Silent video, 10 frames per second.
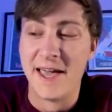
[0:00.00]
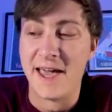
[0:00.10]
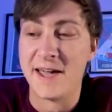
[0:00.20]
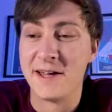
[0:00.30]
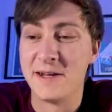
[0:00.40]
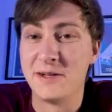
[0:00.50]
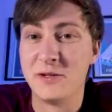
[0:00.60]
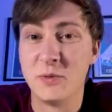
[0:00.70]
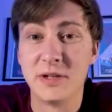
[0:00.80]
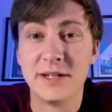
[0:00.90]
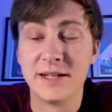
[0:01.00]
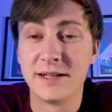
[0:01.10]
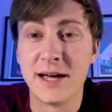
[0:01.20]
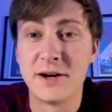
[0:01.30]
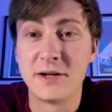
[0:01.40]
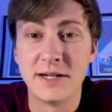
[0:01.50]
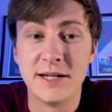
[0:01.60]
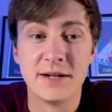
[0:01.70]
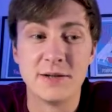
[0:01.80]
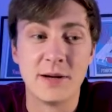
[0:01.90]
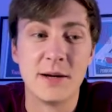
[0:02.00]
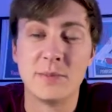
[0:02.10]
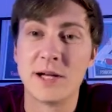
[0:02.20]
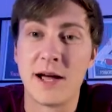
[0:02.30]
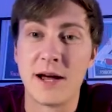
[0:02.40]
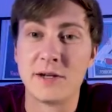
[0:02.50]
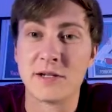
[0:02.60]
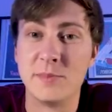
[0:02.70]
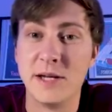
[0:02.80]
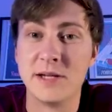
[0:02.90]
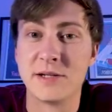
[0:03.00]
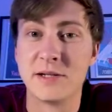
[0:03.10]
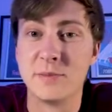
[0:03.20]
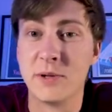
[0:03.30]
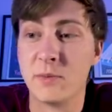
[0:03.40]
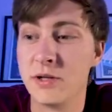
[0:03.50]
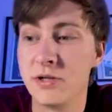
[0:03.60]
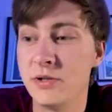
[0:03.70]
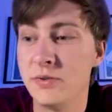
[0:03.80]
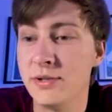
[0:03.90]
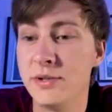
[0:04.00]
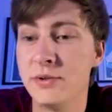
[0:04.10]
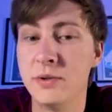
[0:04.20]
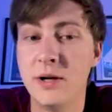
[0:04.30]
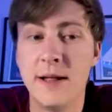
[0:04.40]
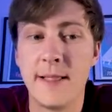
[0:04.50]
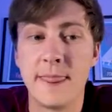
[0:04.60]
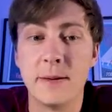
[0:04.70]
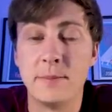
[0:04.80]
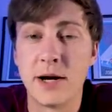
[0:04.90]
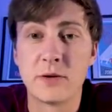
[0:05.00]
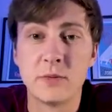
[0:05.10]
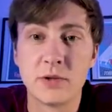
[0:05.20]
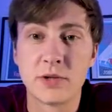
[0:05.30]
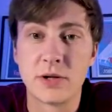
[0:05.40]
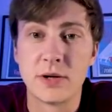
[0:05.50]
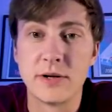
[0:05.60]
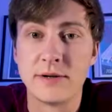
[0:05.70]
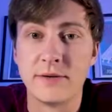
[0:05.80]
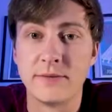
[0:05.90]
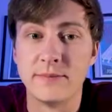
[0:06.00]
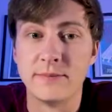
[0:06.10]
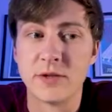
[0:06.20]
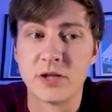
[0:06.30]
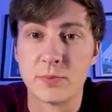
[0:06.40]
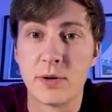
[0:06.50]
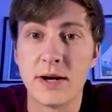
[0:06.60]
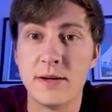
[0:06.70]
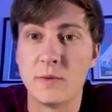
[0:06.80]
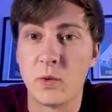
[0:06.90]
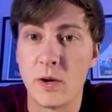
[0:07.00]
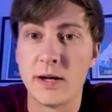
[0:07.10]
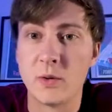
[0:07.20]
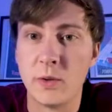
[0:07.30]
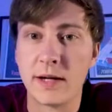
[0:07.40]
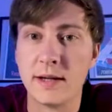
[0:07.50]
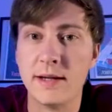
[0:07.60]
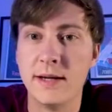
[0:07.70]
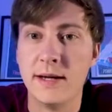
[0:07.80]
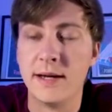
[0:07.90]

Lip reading: And you will need a ladder to get up to higher spaces, but once you do, the bottle will start to spray quite quickly.